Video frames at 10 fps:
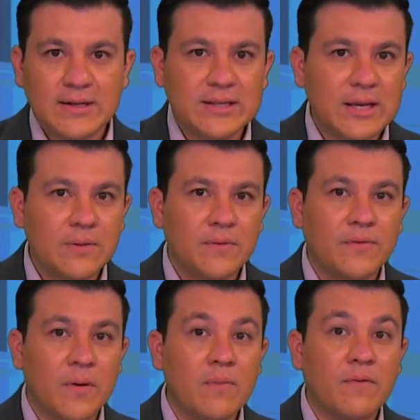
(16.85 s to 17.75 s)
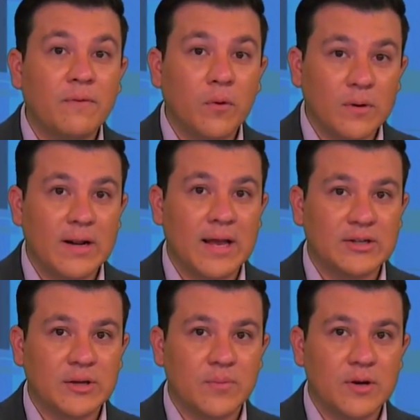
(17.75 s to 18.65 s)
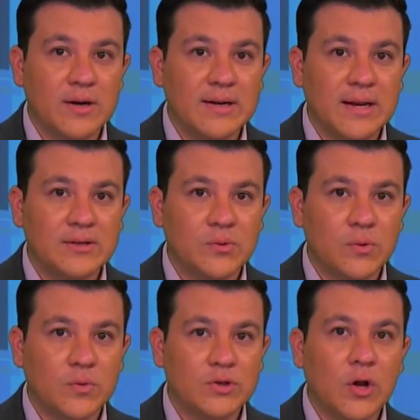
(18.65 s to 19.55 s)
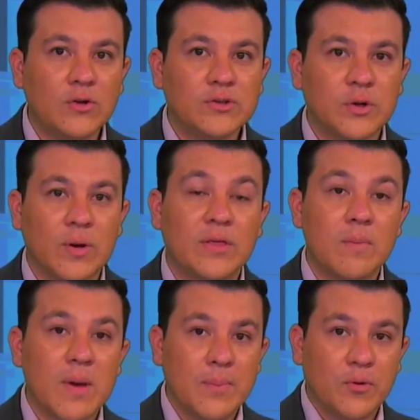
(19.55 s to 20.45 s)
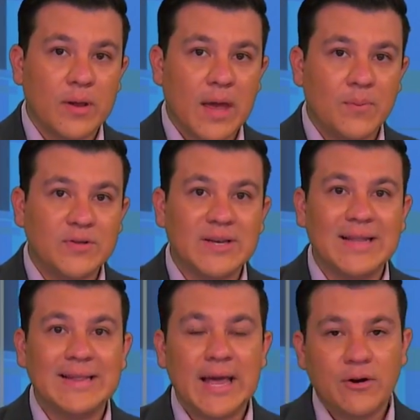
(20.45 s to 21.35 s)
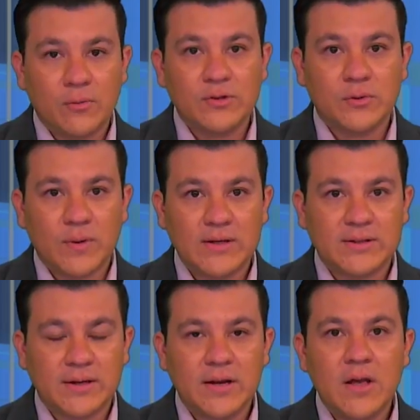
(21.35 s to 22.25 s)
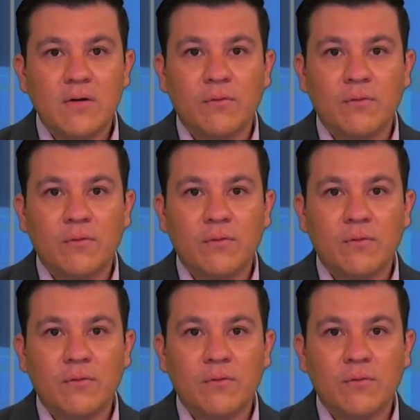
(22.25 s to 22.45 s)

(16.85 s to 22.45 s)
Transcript: A teen from Forinash Community Day School was also at the Maple campus and later was arrested